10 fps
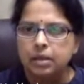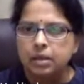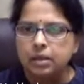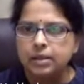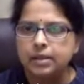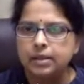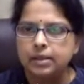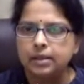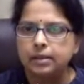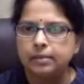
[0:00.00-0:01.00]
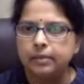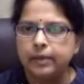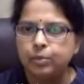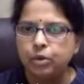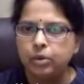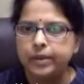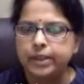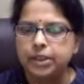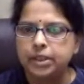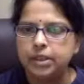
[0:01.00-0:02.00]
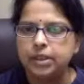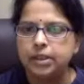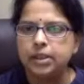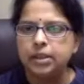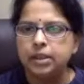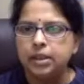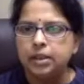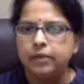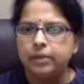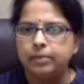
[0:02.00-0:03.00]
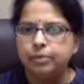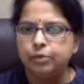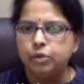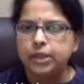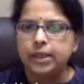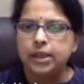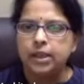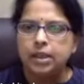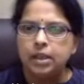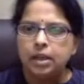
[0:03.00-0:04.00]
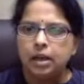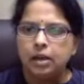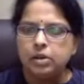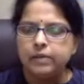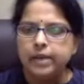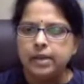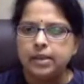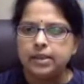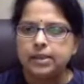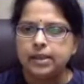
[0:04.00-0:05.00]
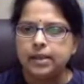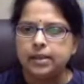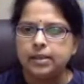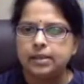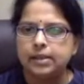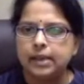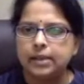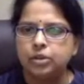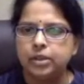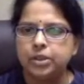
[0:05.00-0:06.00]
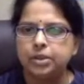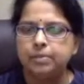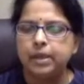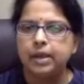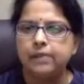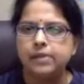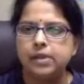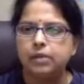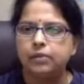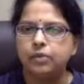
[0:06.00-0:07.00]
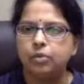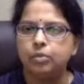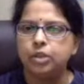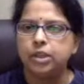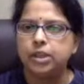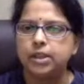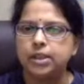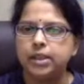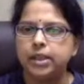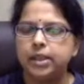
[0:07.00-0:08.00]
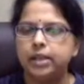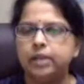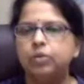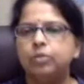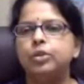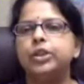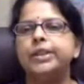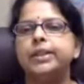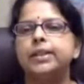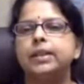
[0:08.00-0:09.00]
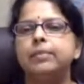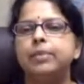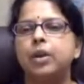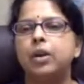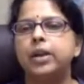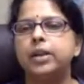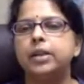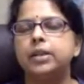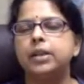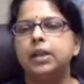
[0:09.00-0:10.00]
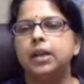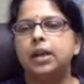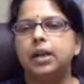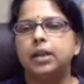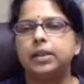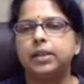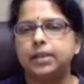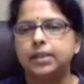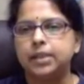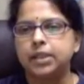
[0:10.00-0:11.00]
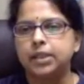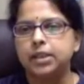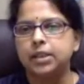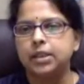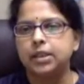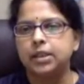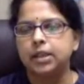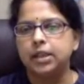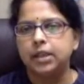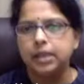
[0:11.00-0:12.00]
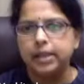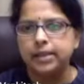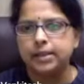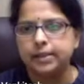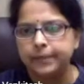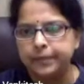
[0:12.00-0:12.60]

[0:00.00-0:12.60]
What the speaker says: There's one more question here from Pooja. How do we understand the saturation behavior of homogeneously and inhomogeneously broadened transition in a laser?